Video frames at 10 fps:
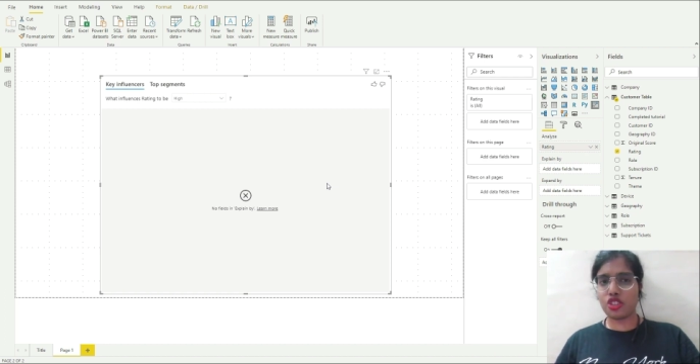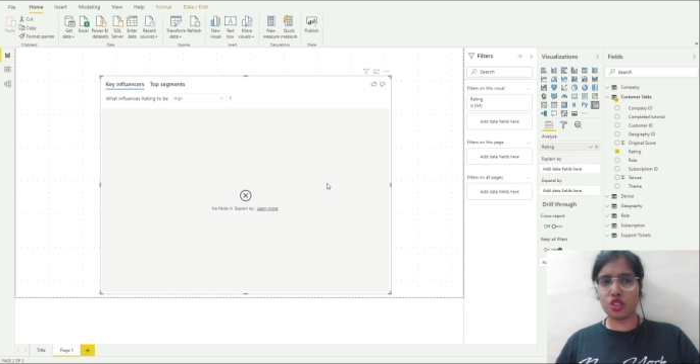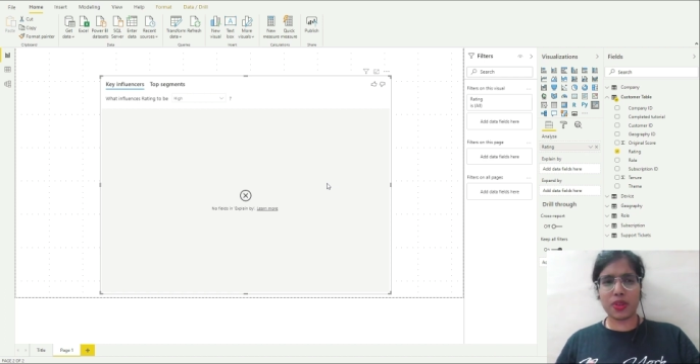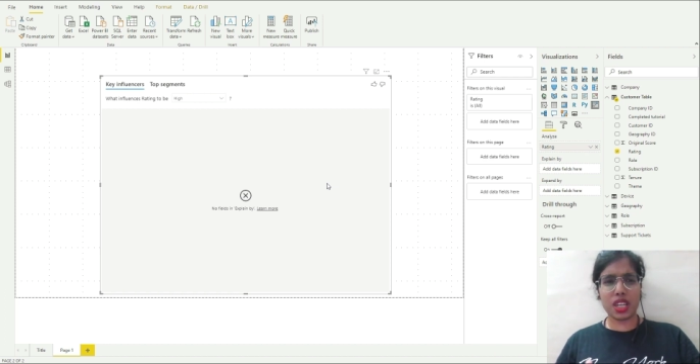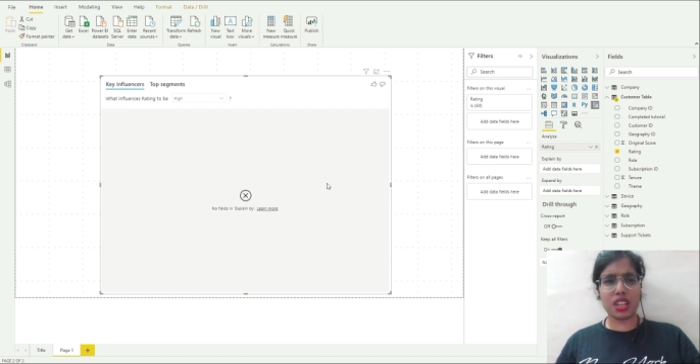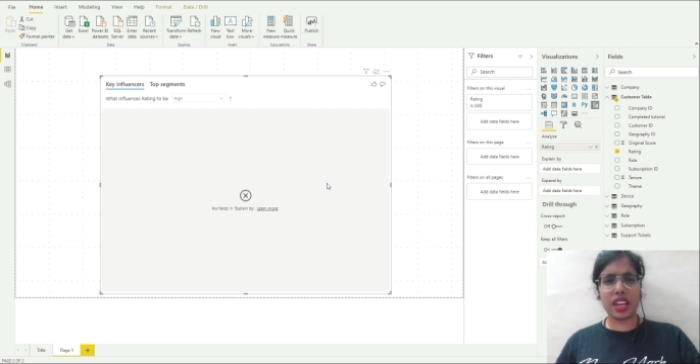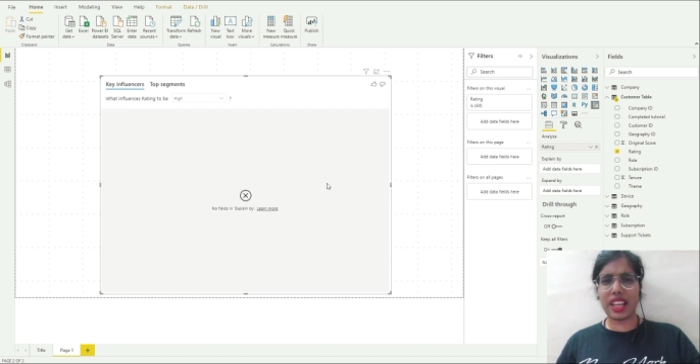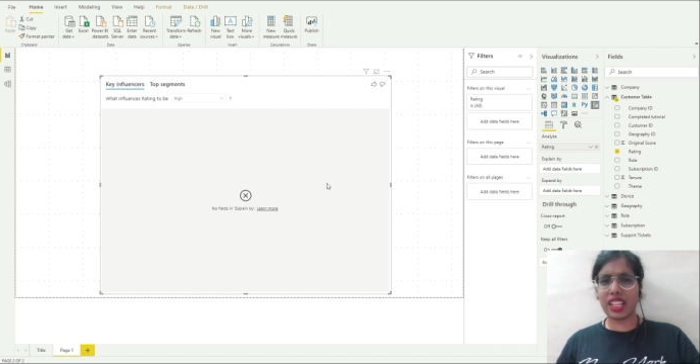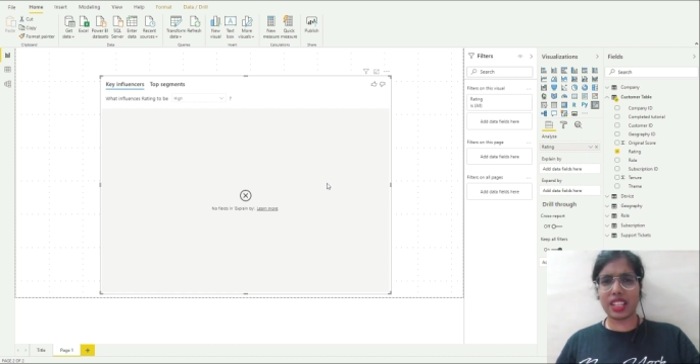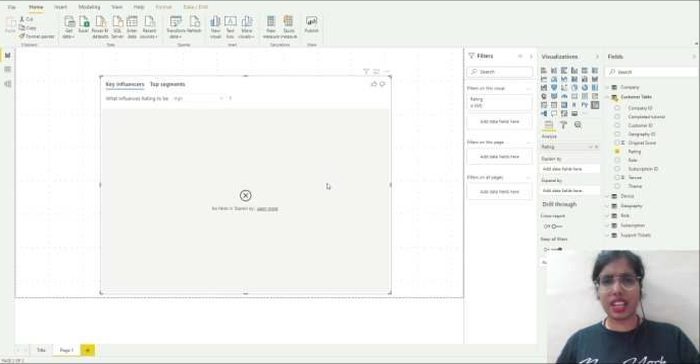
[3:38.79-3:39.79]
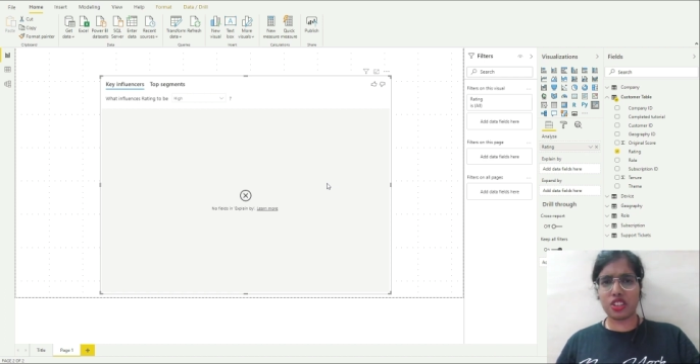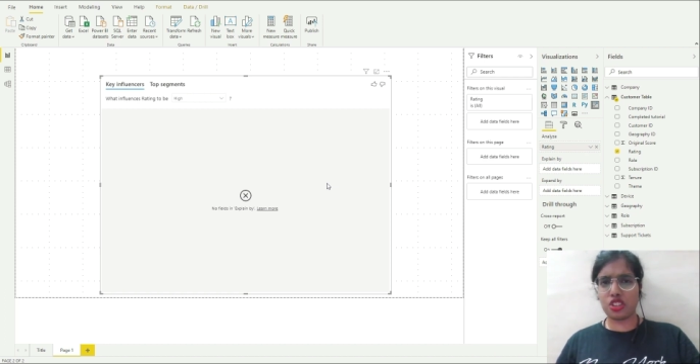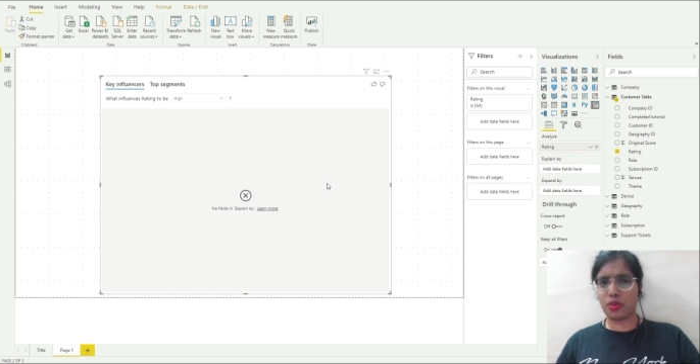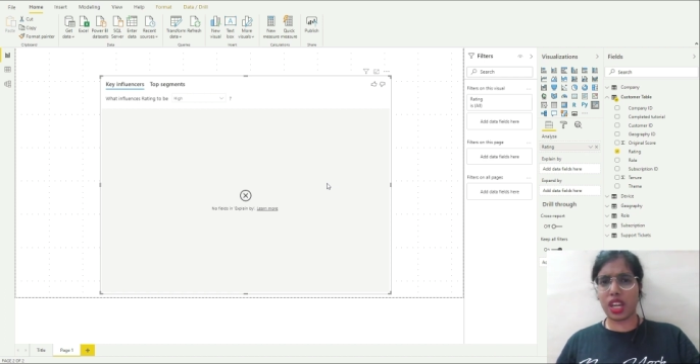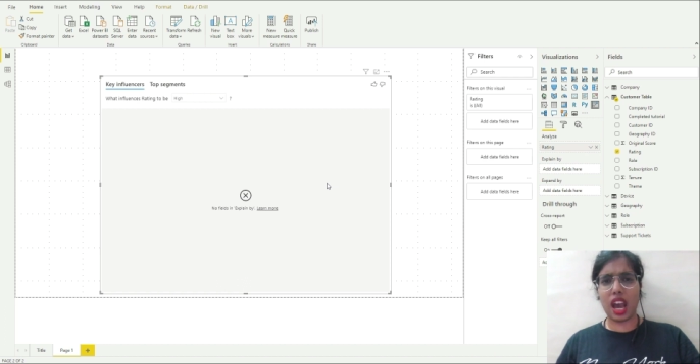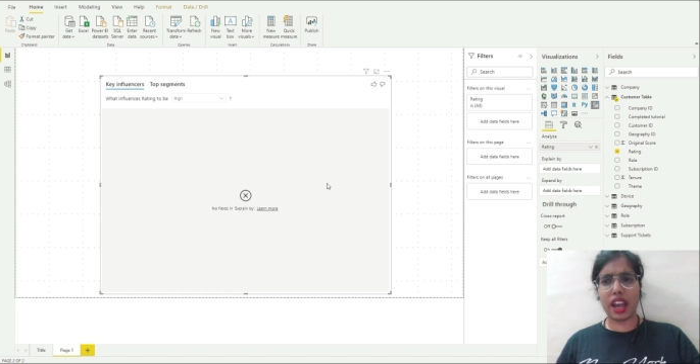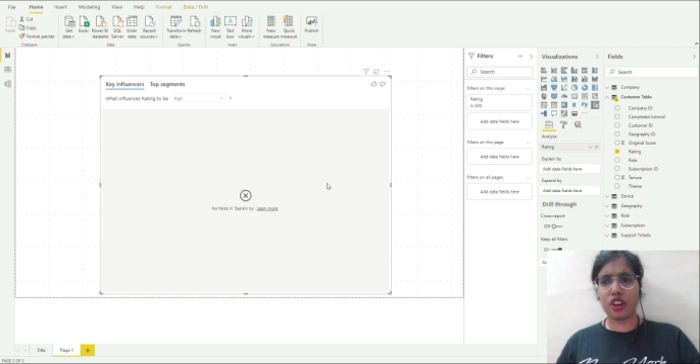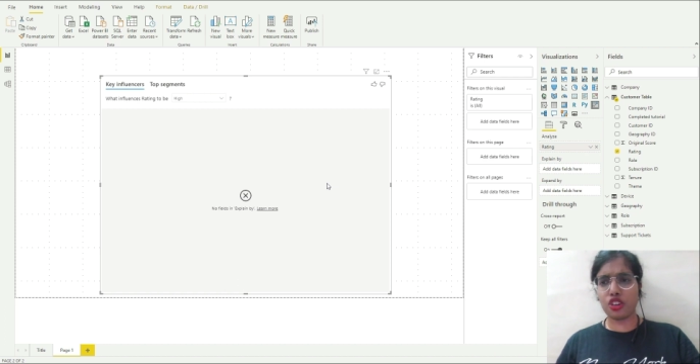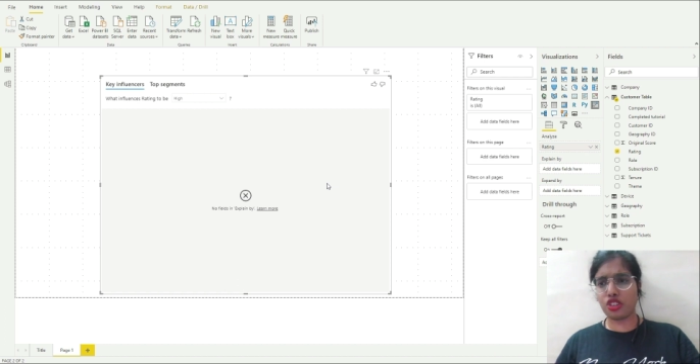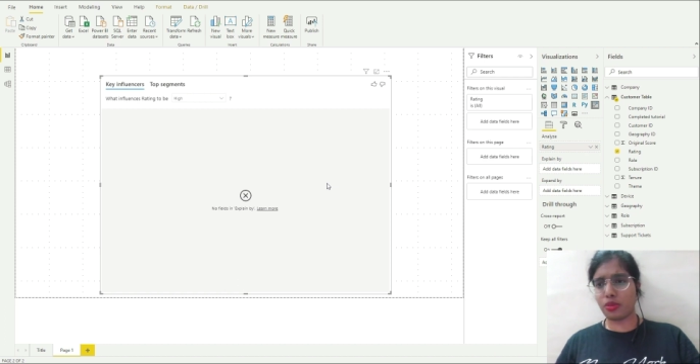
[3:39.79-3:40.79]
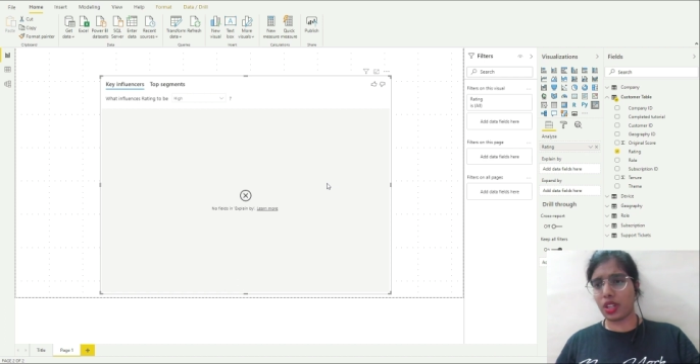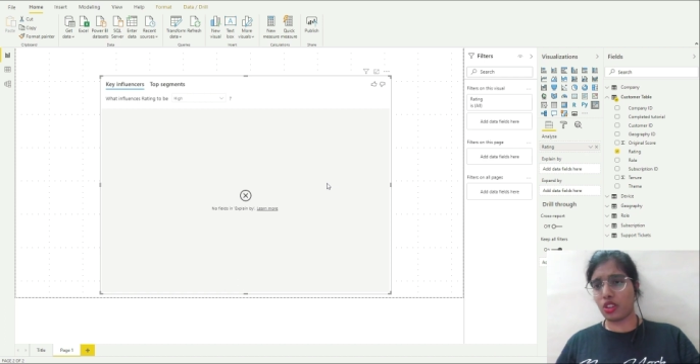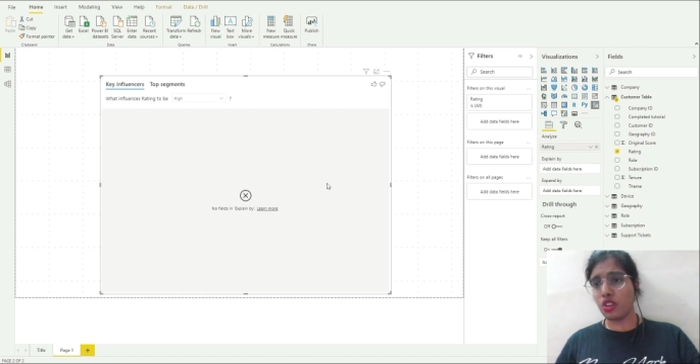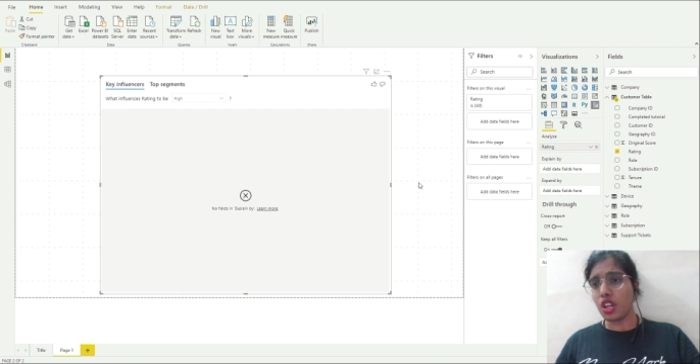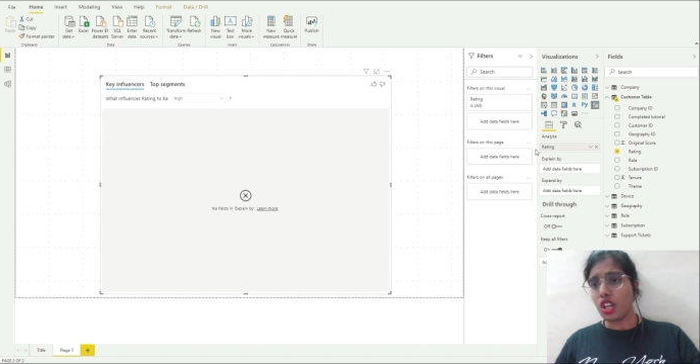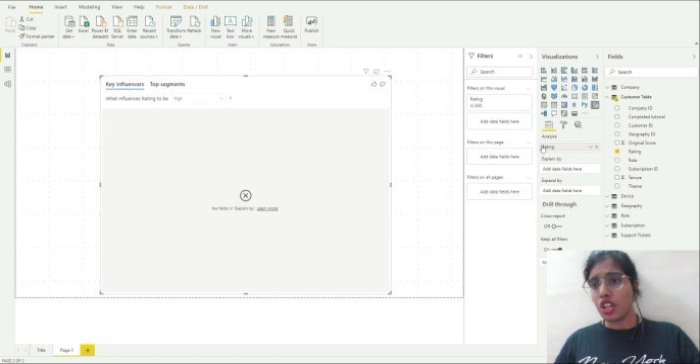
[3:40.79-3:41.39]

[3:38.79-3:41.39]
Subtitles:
to be anything, to be high or to be low.